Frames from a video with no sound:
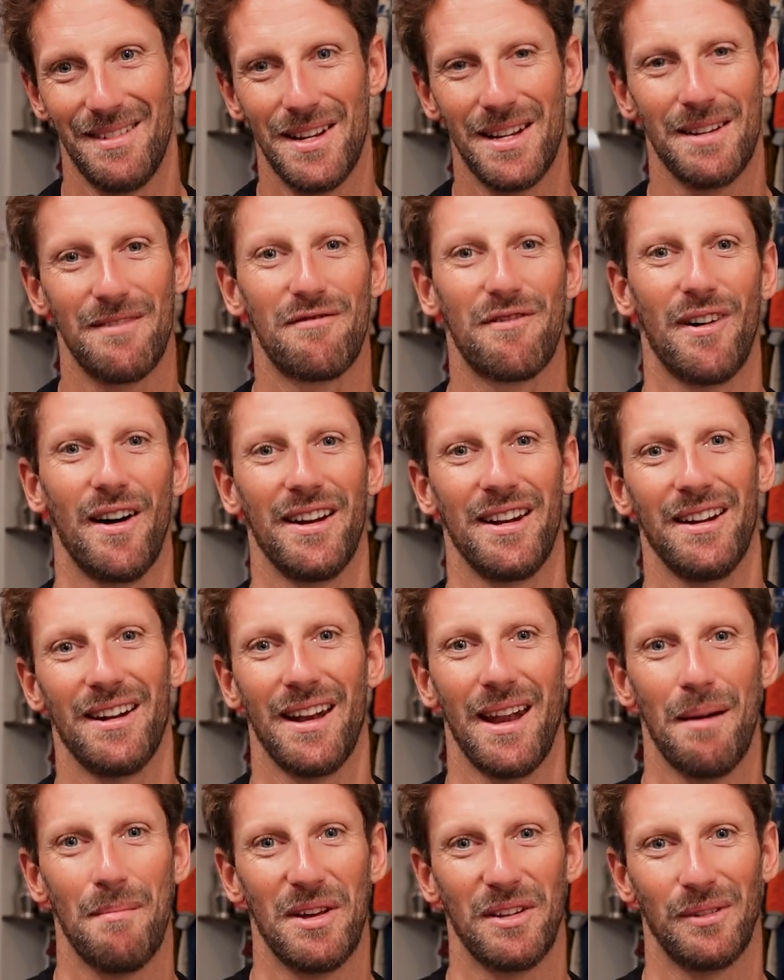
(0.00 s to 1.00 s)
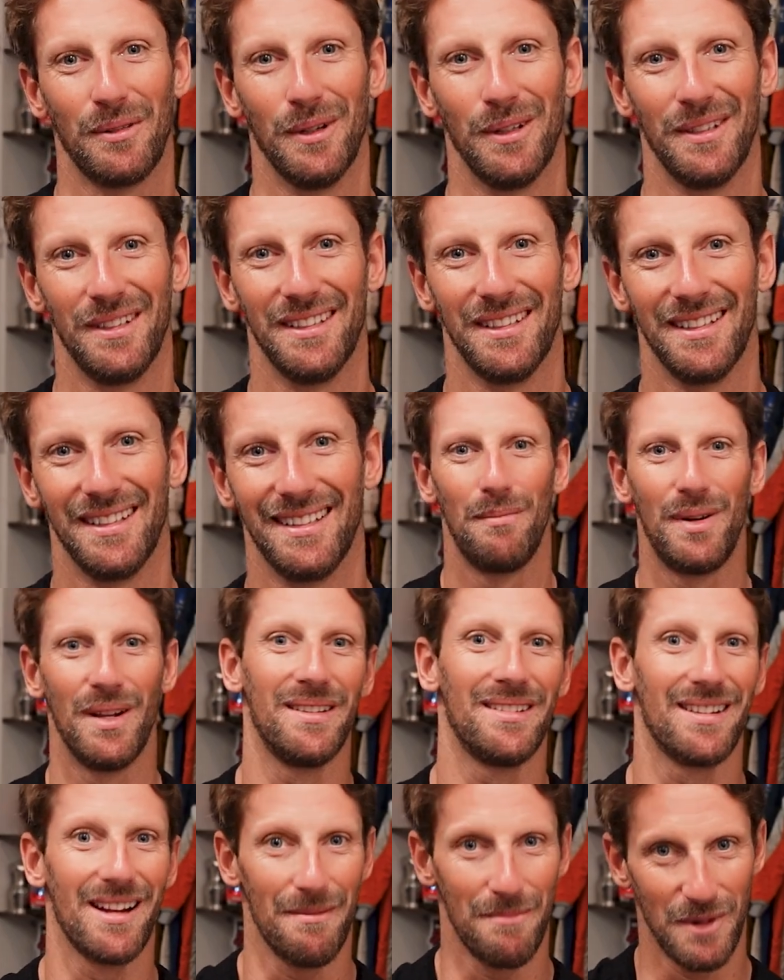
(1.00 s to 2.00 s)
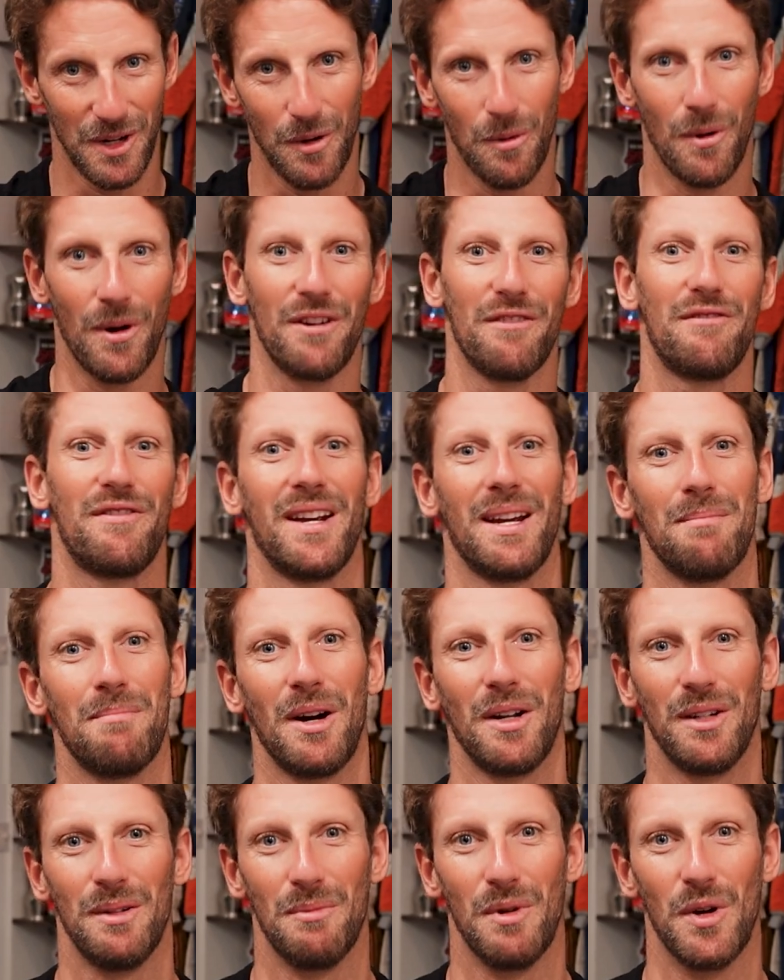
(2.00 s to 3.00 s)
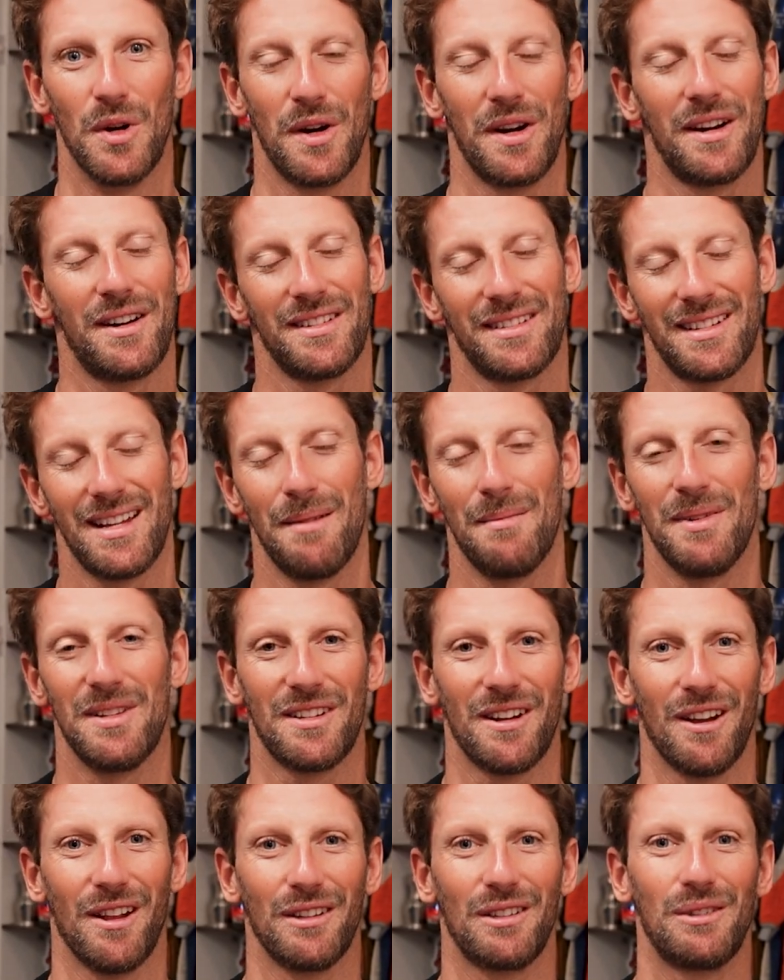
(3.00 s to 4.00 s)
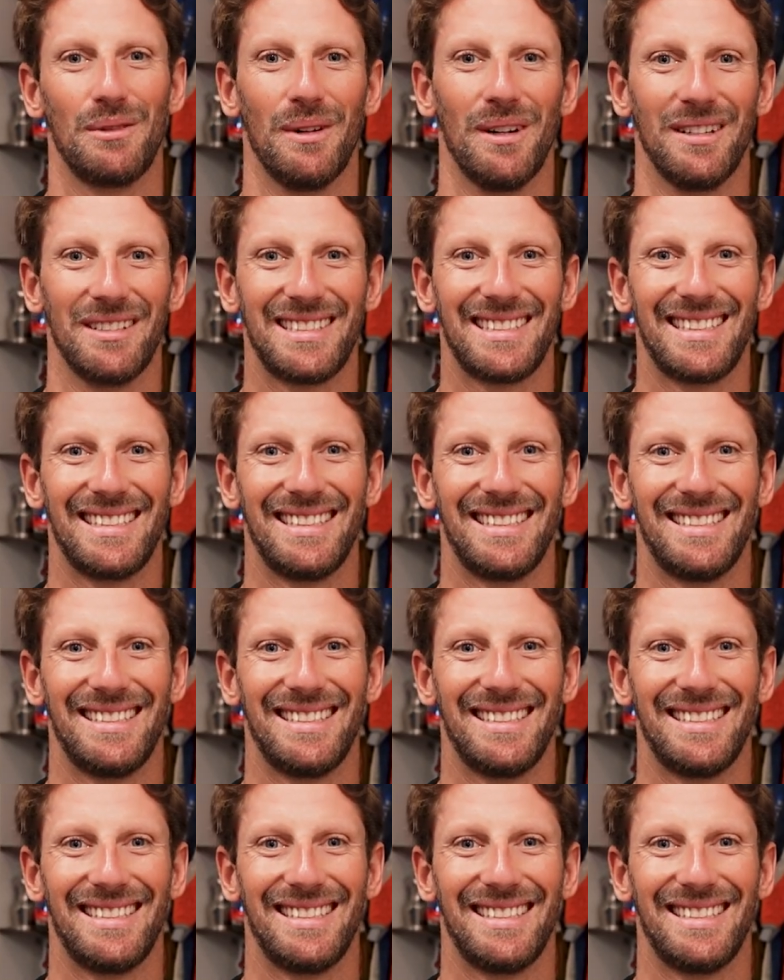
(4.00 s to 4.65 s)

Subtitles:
you can find it on Amazon, and please let me know what you think about the book, because that means a lot to us.